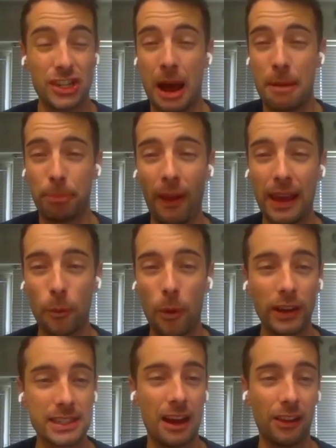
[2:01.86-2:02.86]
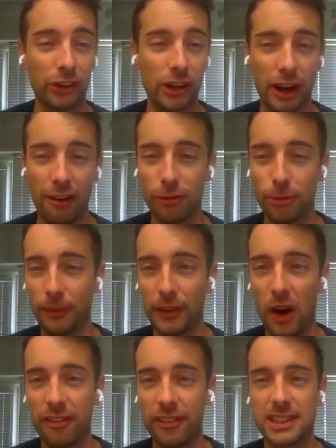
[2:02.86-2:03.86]
playing well. He's not looking comfortable in the
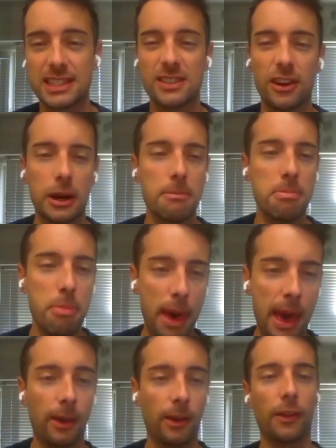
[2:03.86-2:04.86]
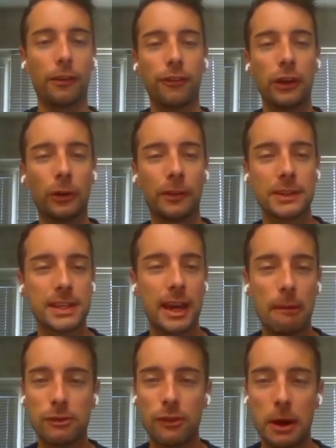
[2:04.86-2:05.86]
offense. He's very meh on the field, and this
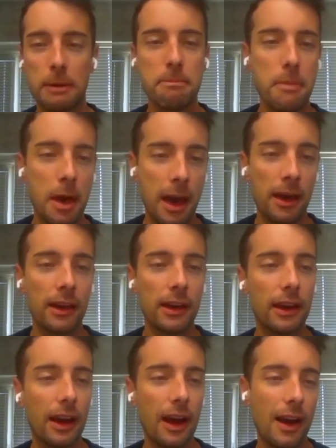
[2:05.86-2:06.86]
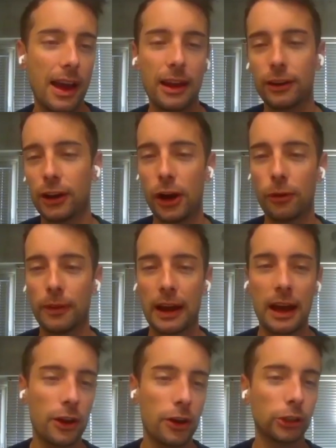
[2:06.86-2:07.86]
game's very meh. And, they
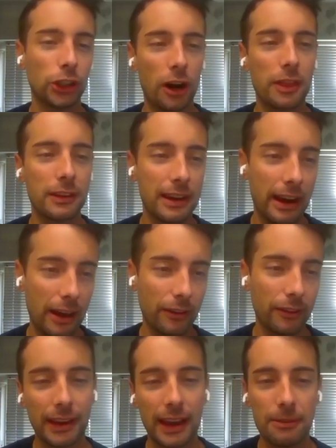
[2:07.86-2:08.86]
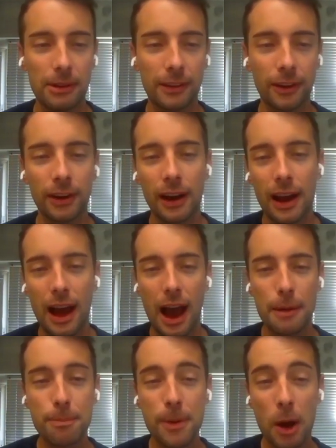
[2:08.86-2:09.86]
got no Jonathan Taylor in the game either.
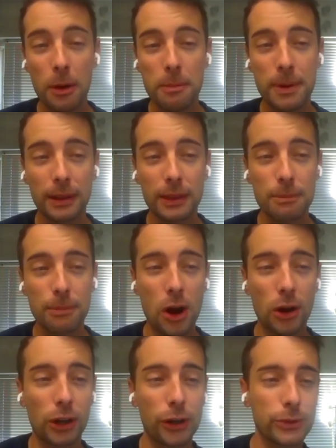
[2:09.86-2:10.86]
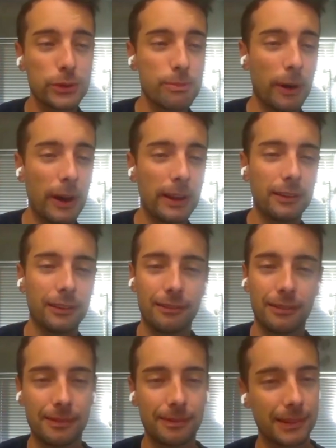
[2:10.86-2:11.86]
I'd probably pick the Broncos, but
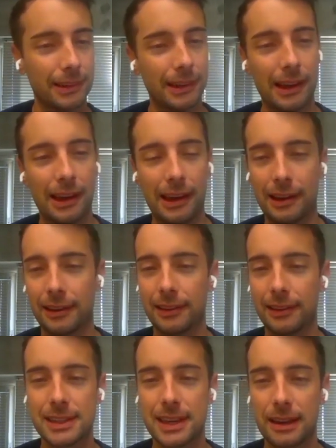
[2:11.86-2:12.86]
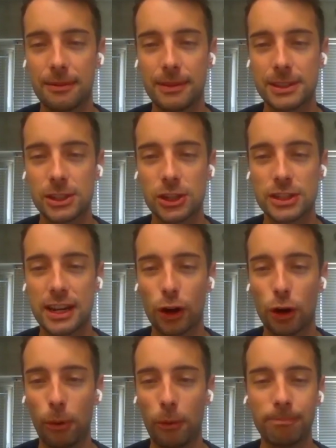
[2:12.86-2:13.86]
this game is just
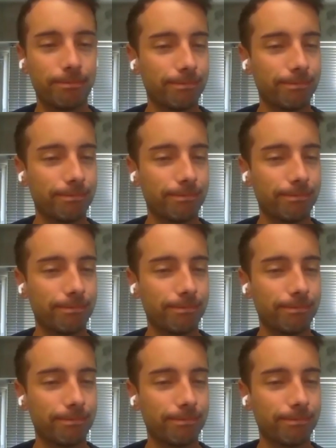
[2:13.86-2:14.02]
terrible.